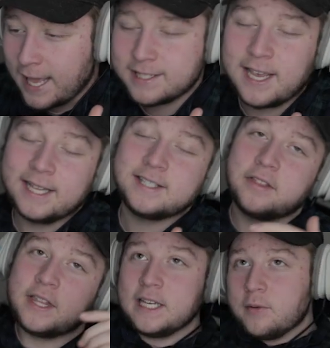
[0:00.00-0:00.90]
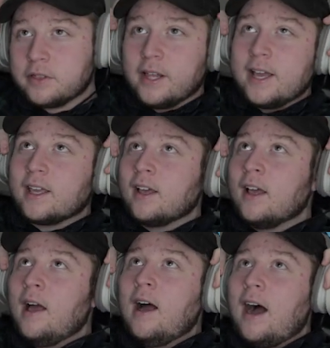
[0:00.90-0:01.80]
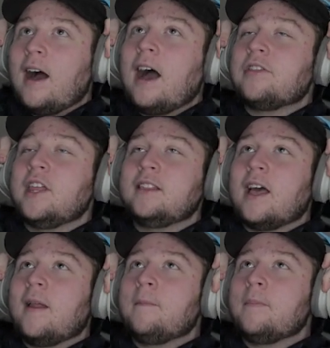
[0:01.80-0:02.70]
It's a thing with like, I think that